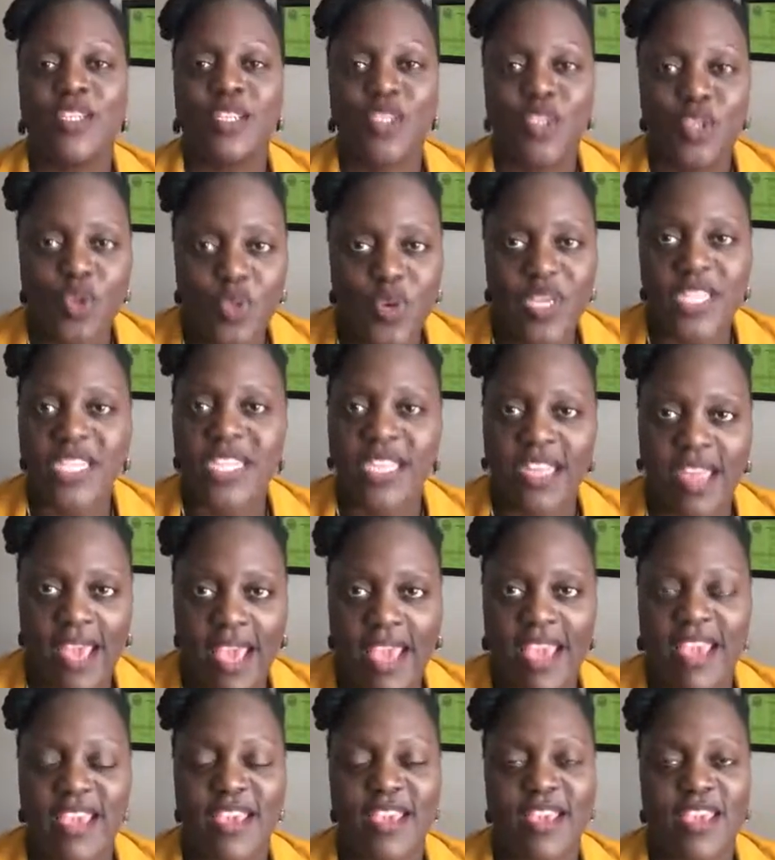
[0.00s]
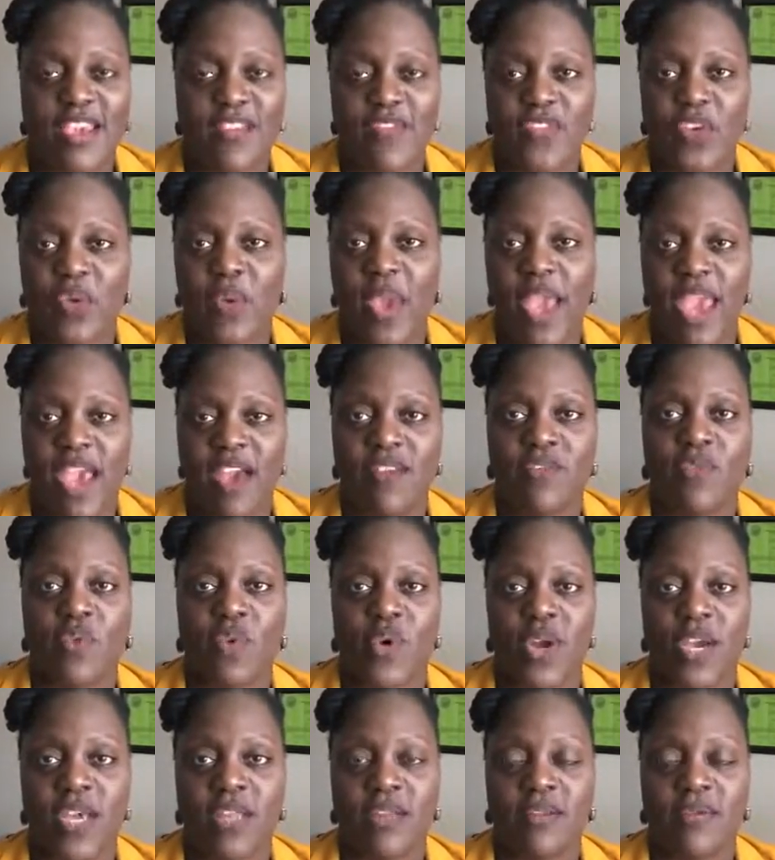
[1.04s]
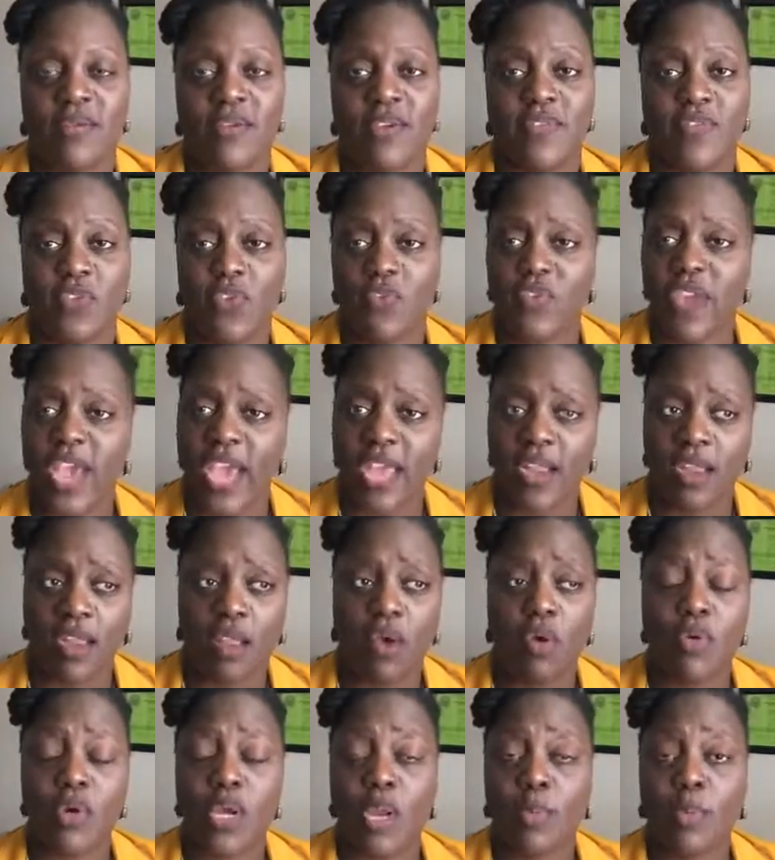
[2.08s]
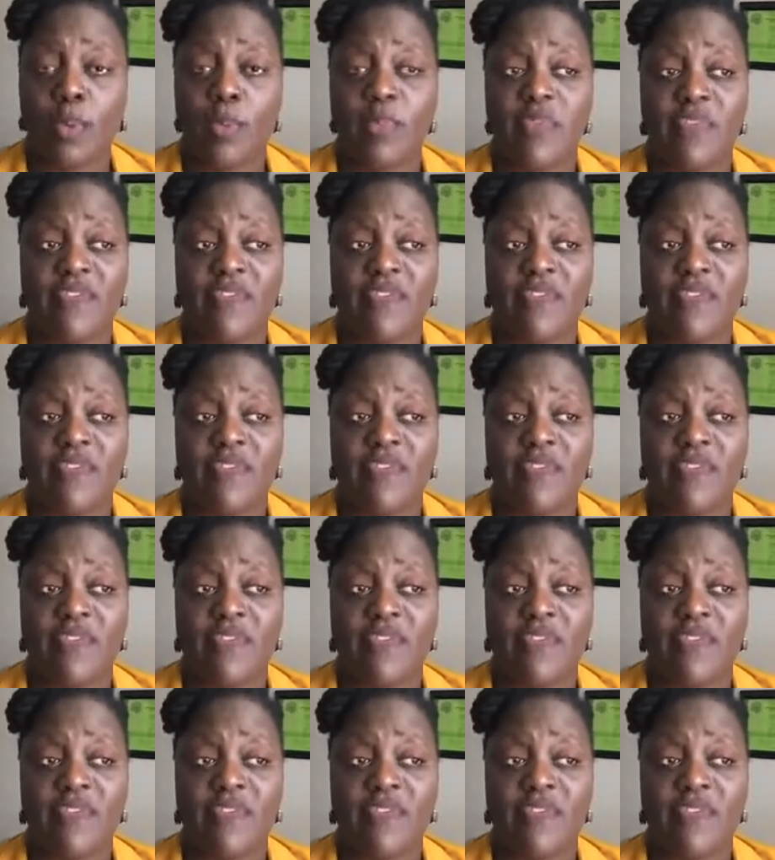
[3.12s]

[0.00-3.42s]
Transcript: Do it today if you have one. If you've got long number